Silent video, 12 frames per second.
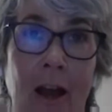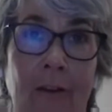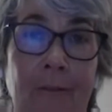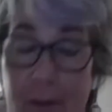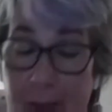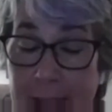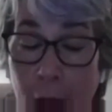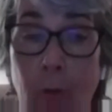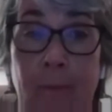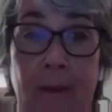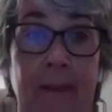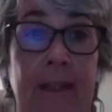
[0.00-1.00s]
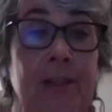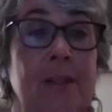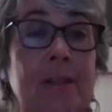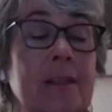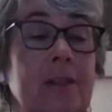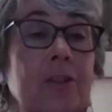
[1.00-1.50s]
First, I hope that they
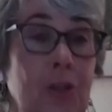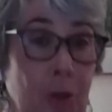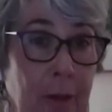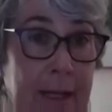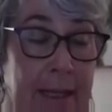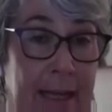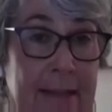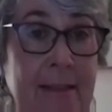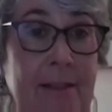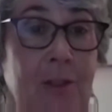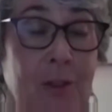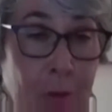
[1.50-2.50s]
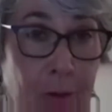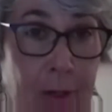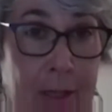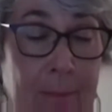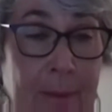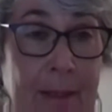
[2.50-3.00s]
just enjoy it as a
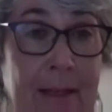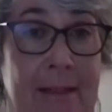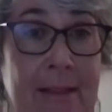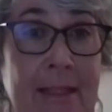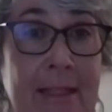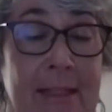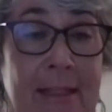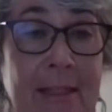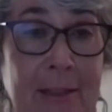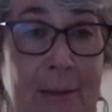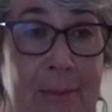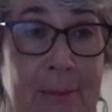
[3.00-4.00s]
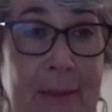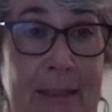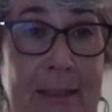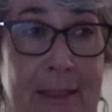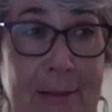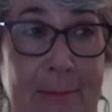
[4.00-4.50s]
story, because it is
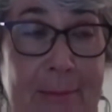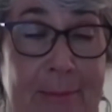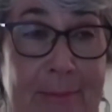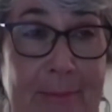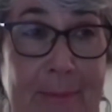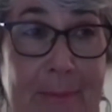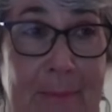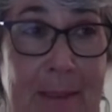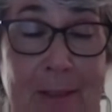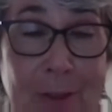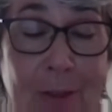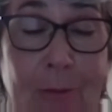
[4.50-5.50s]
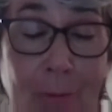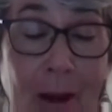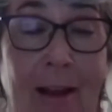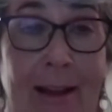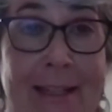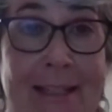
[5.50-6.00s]
it's a good
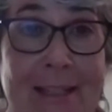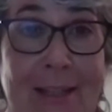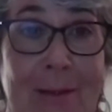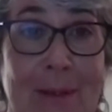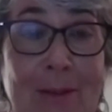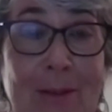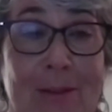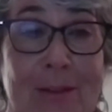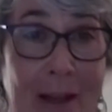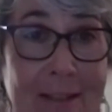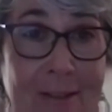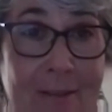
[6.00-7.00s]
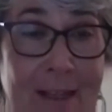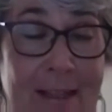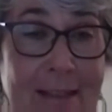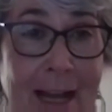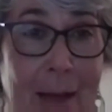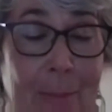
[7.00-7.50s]
ride. I mean, there's lots of
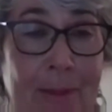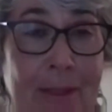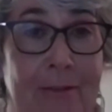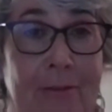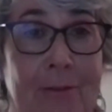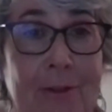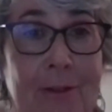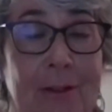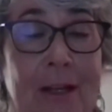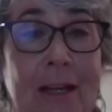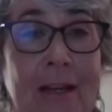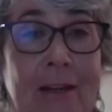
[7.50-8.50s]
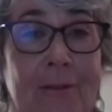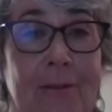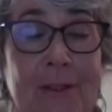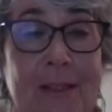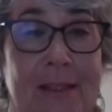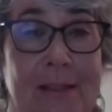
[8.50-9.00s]
things happening for
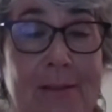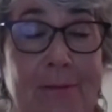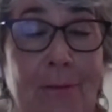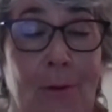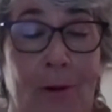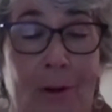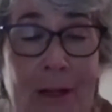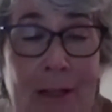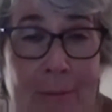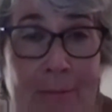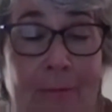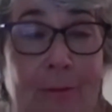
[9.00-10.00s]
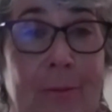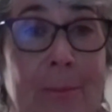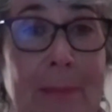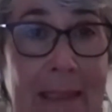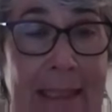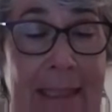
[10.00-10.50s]

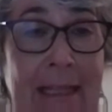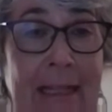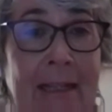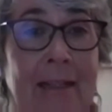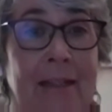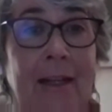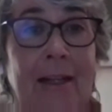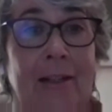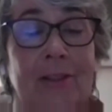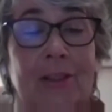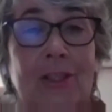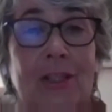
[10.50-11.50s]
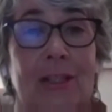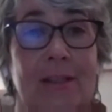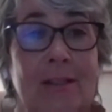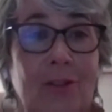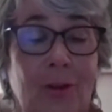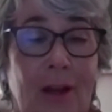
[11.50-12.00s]
Millie.
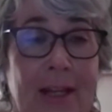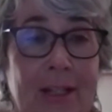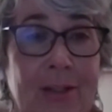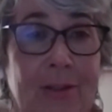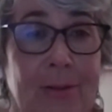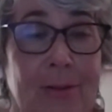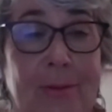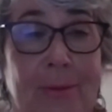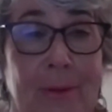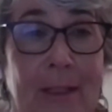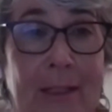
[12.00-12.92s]
She's trying to